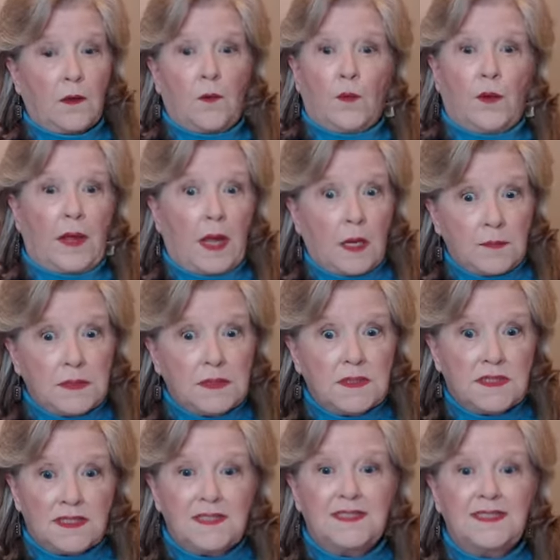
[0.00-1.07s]
how much
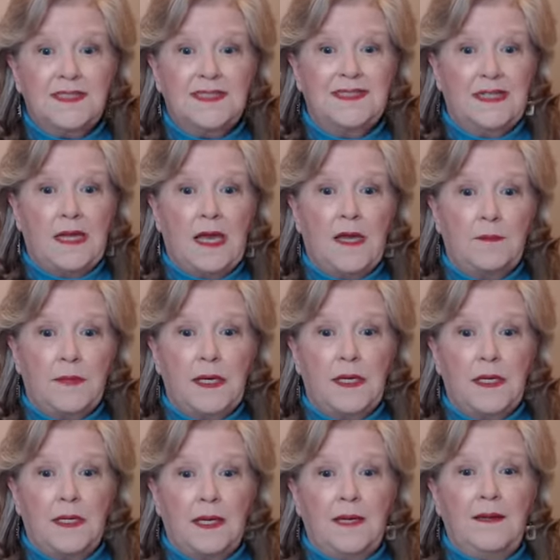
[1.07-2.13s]
sense does that
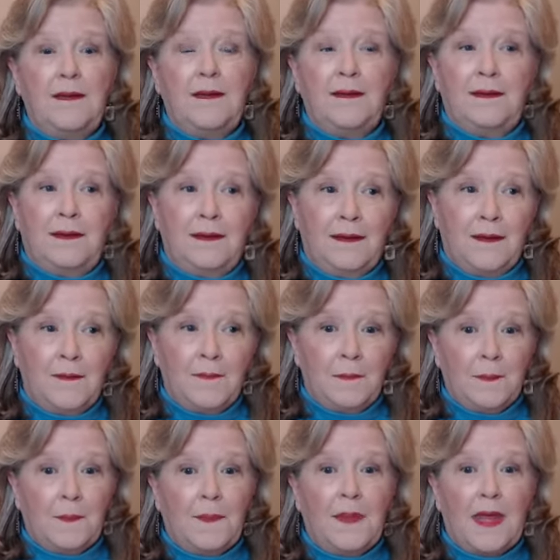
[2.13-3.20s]
make?
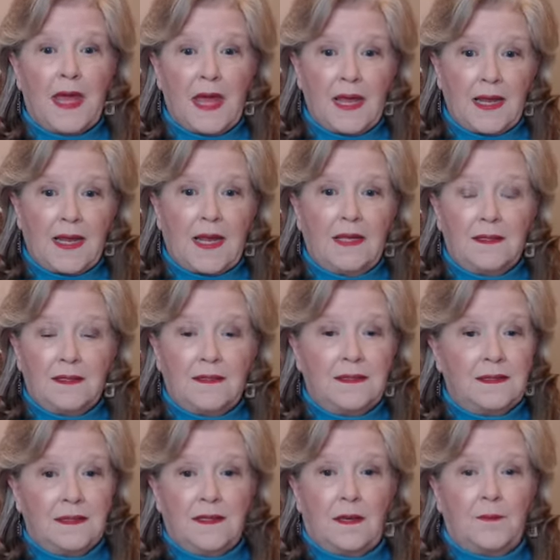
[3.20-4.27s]
I
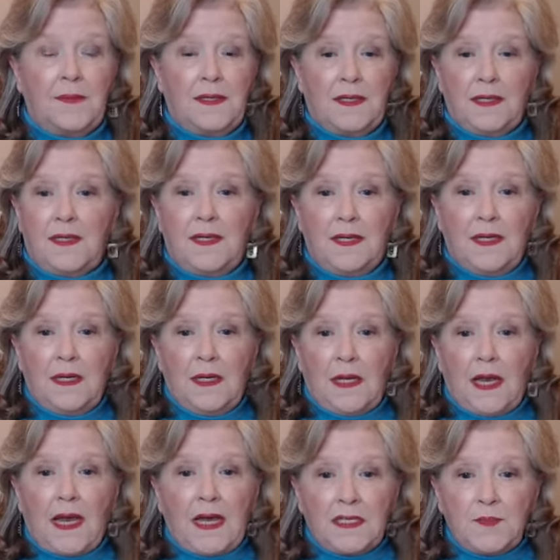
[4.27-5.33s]
mean,
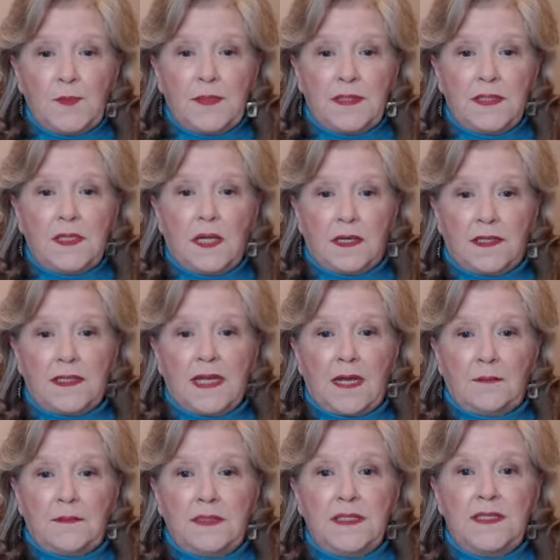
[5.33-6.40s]
I spend a lot of
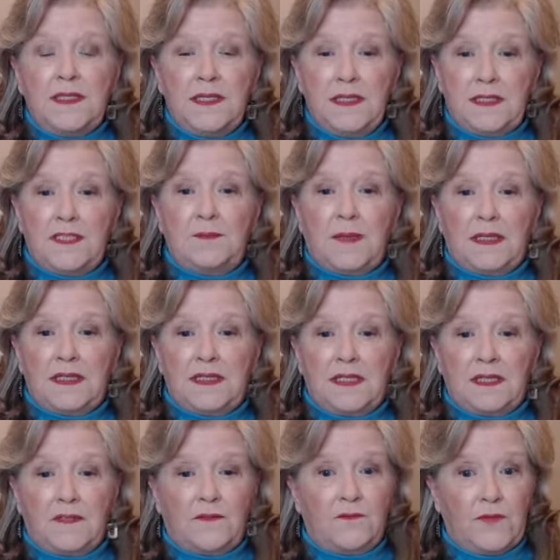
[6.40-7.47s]
time listening to
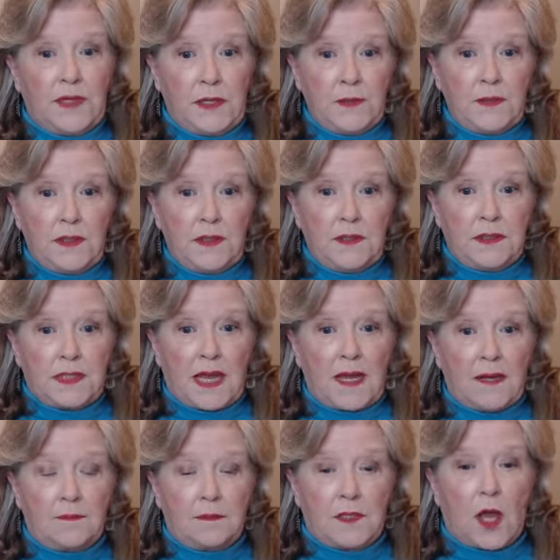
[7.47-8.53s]
myself, very little
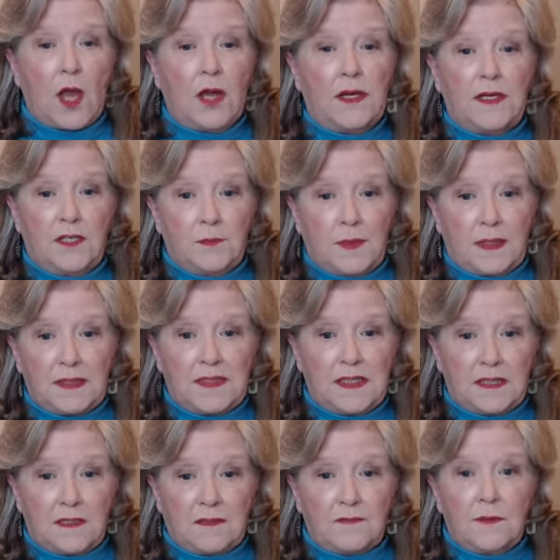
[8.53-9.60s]
time talking to
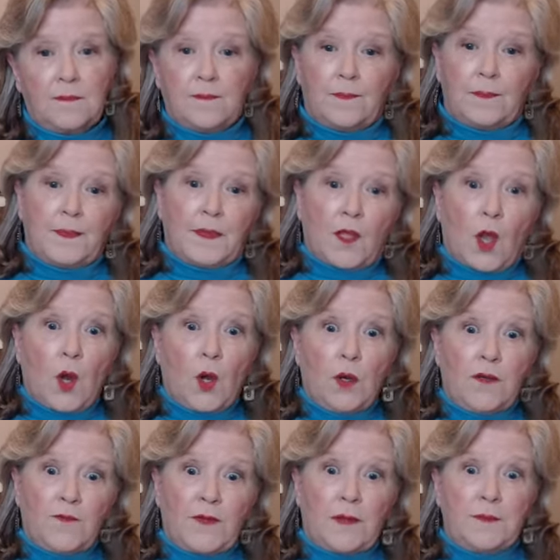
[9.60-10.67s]
myself. Or
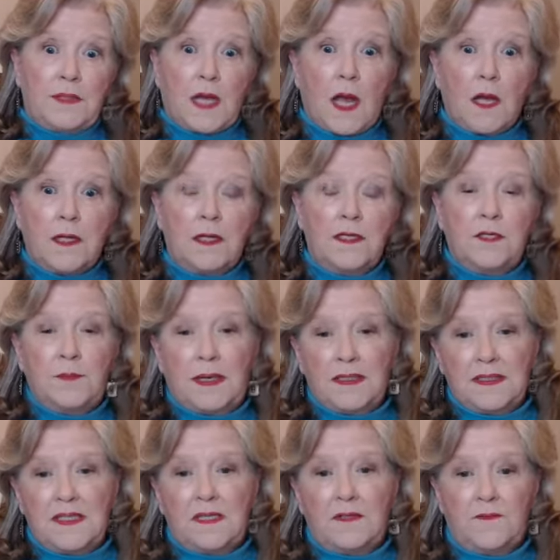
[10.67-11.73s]
if I'm talking to
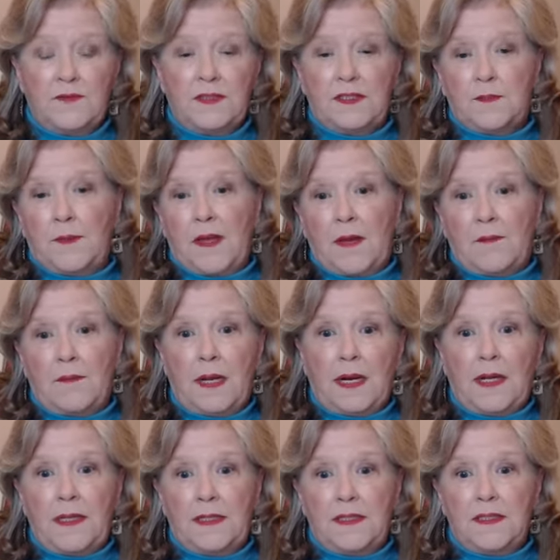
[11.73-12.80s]
myself, it's about my
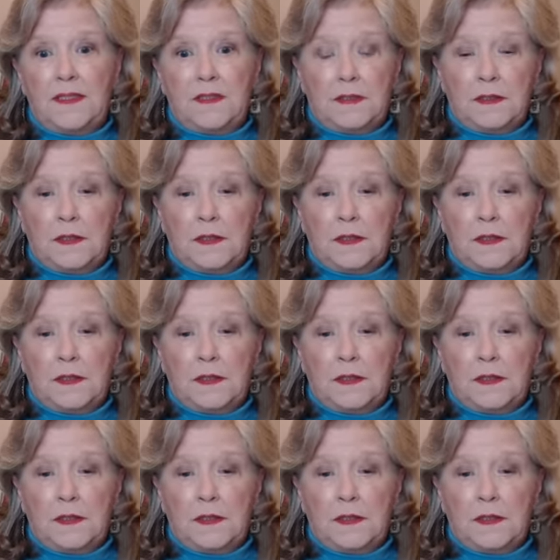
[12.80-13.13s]
latest